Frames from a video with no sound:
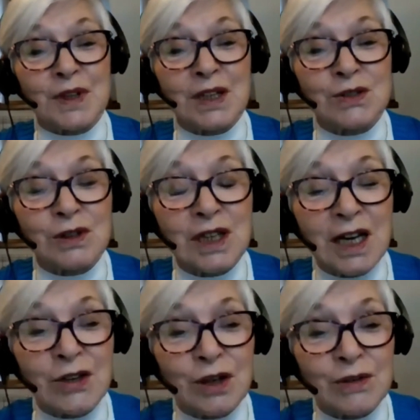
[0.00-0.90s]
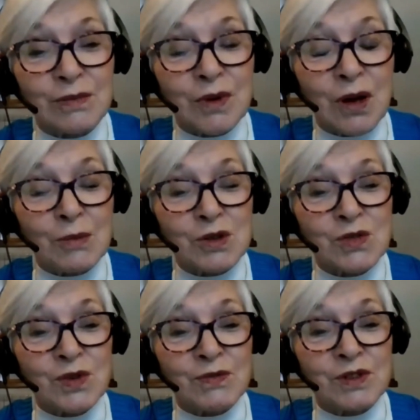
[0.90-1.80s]
kindle light on
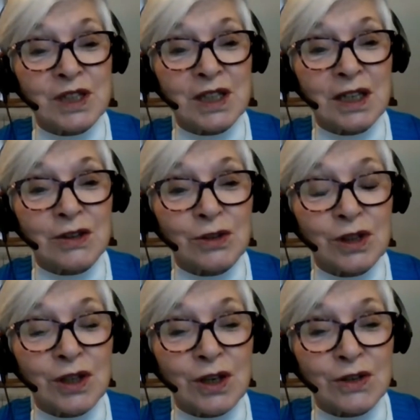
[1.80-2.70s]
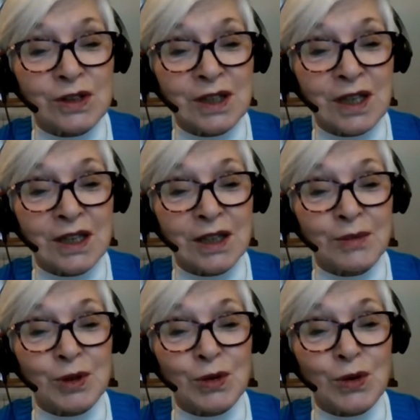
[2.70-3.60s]
almost 50 Hanukkah
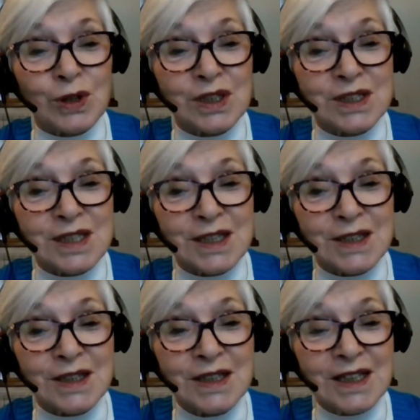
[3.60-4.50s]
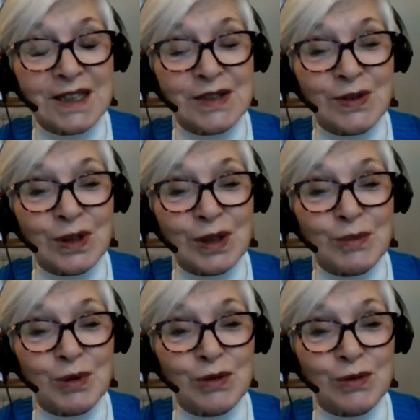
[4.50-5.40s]
menorahs, and it's a really
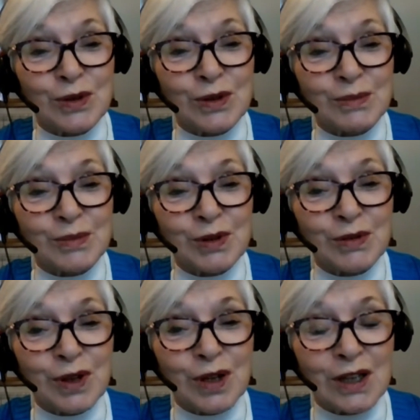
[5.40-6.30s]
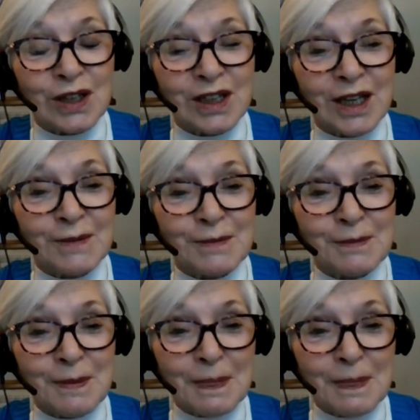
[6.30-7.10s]
beautiful, beautiful holiday.